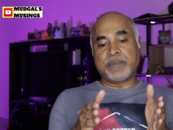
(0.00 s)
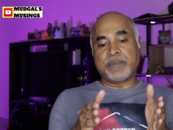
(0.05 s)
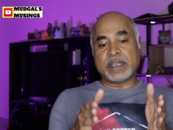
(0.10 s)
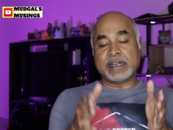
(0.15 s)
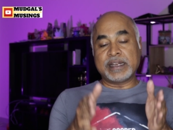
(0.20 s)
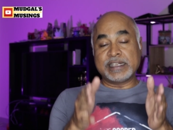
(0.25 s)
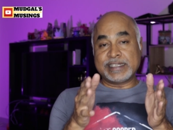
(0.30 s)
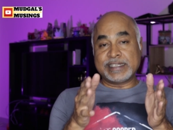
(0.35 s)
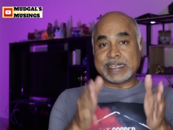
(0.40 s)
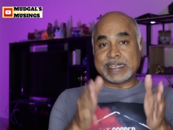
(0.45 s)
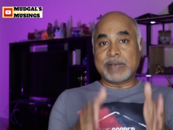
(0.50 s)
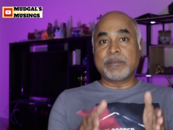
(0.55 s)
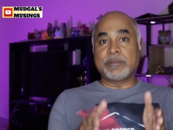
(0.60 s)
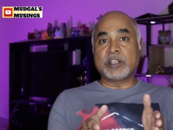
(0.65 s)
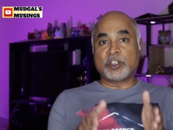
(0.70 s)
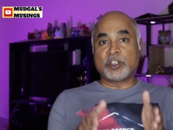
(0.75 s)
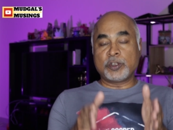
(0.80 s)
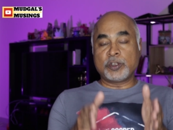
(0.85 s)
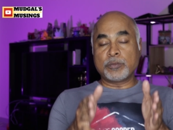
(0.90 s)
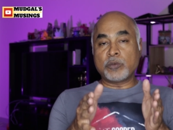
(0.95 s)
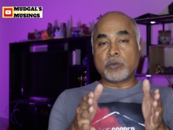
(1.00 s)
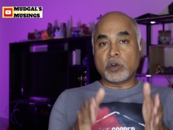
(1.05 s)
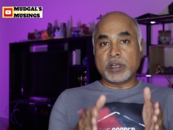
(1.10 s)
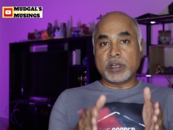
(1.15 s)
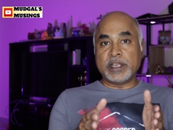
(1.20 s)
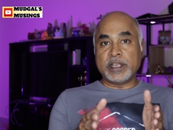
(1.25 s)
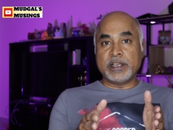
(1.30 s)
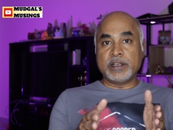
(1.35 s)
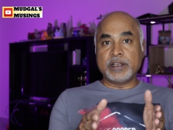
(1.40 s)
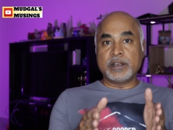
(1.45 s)
an established
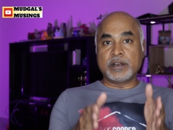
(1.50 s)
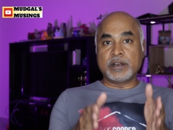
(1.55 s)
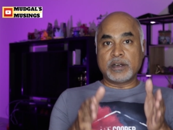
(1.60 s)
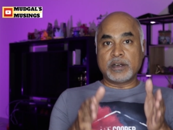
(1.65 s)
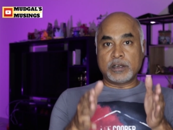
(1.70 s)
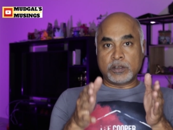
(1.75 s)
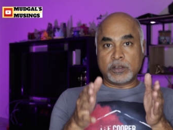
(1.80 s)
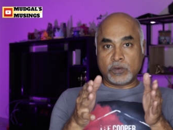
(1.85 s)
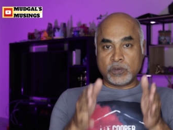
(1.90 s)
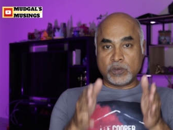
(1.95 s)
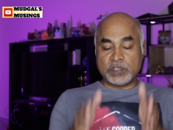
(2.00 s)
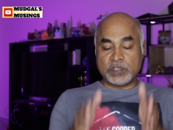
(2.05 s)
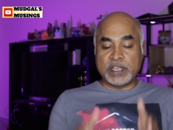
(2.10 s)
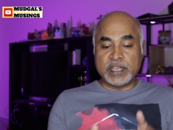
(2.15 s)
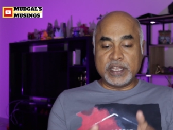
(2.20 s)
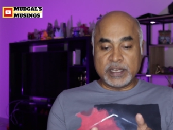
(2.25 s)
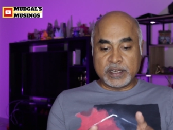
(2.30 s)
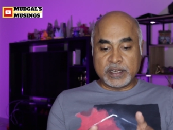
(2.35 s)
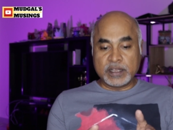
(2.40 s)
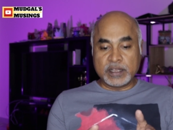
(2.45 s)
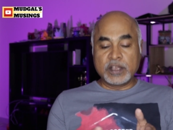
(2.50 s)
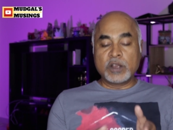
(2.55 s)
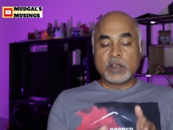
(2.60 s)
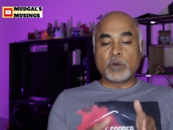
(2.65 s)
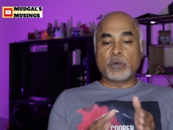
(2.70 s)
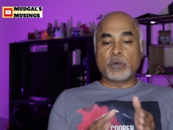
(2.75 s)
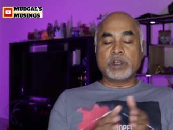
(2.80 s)
morning routine